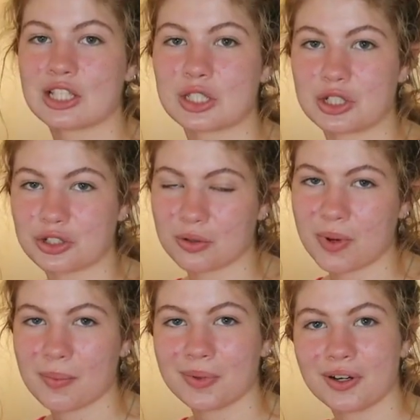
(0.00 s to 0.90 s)
So just
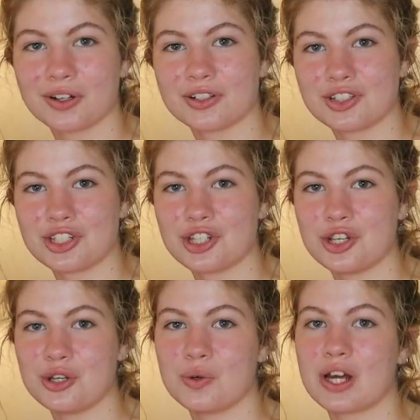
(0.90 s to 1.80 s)
remember
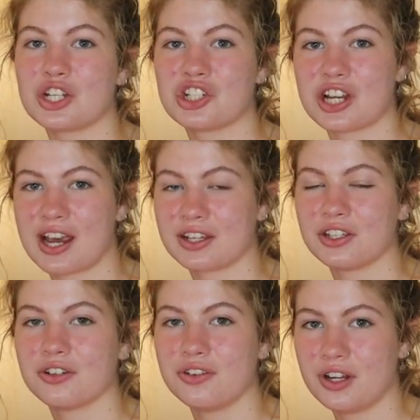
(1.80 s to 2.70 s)
to
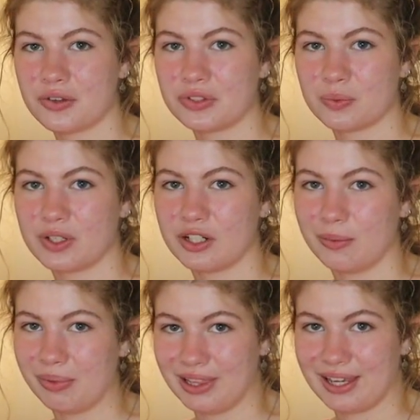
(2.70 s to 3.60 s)
check your notes when
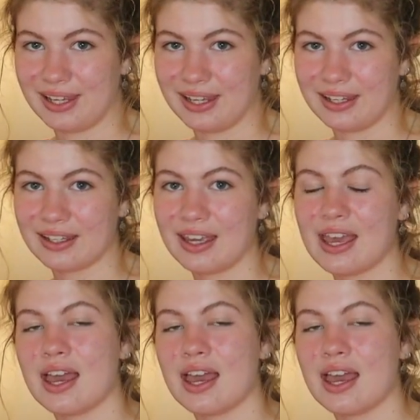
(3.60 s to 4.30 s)
you're playing